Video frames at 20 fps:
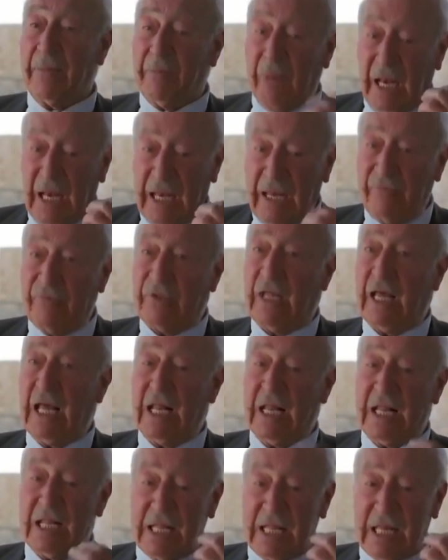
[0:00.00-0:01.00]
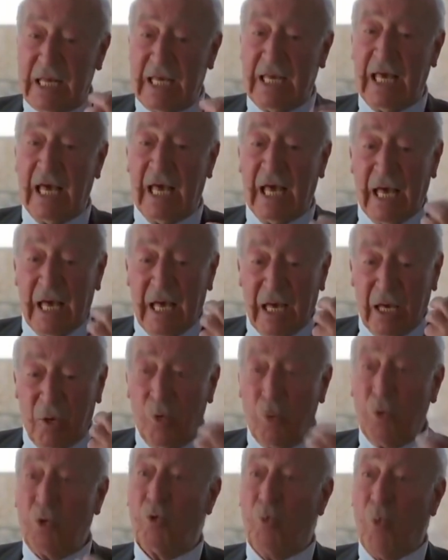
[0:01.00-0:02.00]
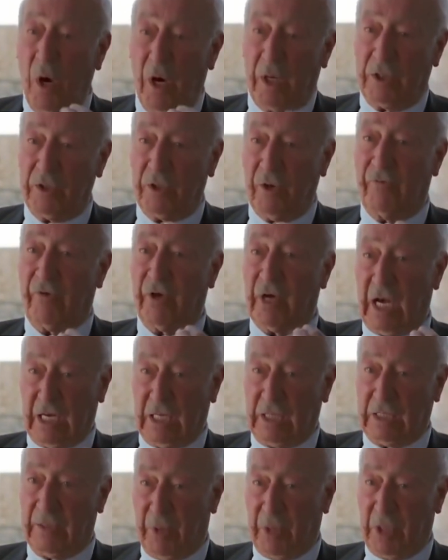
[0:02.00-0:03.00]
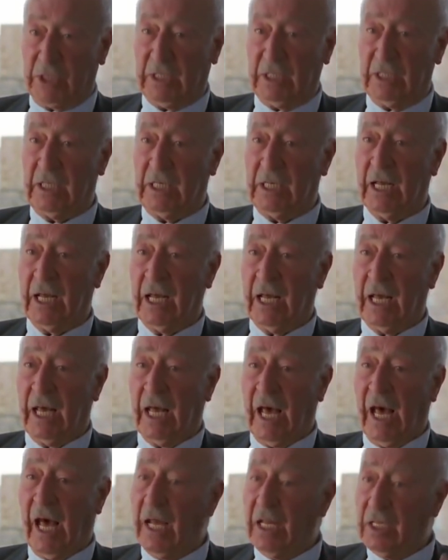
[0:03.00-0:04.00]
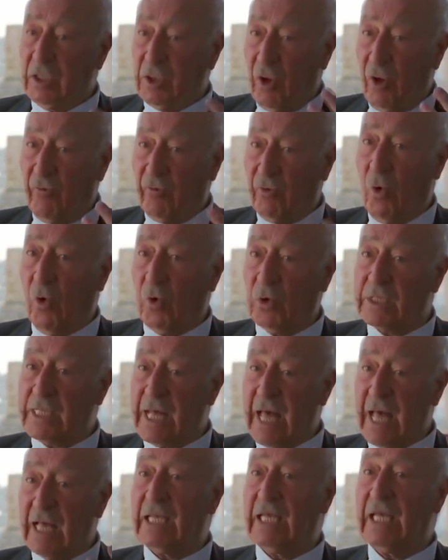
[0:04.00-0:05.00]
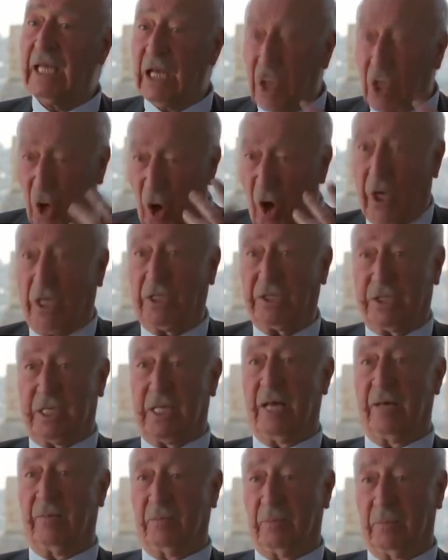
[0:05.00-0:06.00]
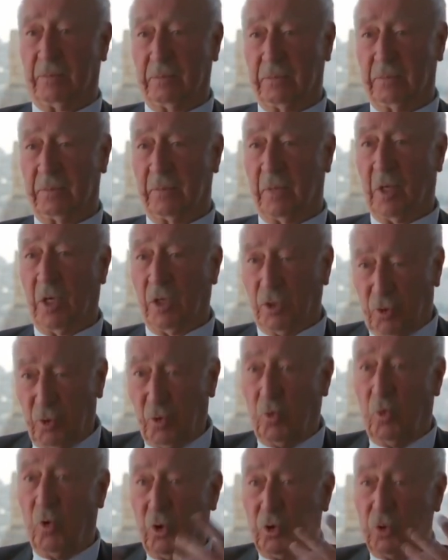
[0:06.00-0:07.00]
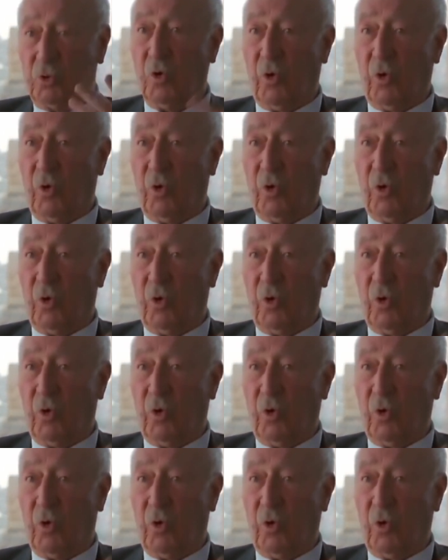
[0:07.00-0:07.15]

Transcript: believed in the uh, good word of Great Britain, and of course that encouraged them to, to